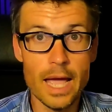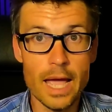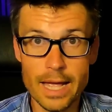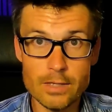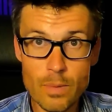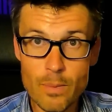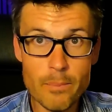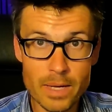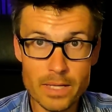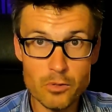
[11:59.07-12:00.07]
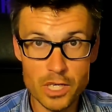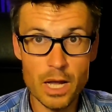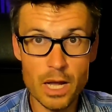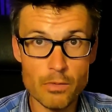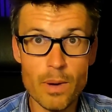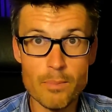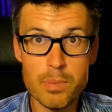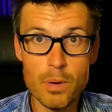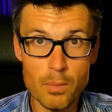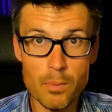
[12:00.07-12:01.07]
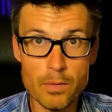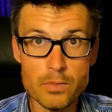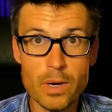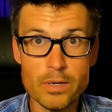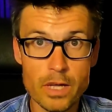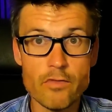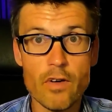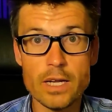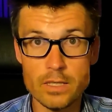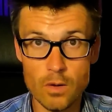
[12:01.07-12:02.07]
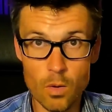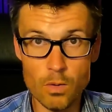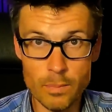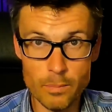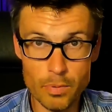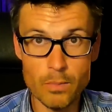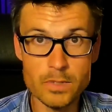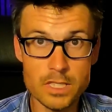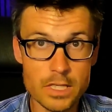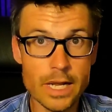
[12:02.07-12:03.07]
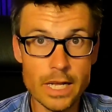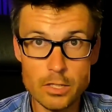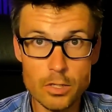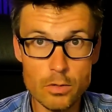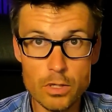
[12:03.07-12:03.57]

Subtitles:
and remember to check out my blog post where you can find all the prompts that I showed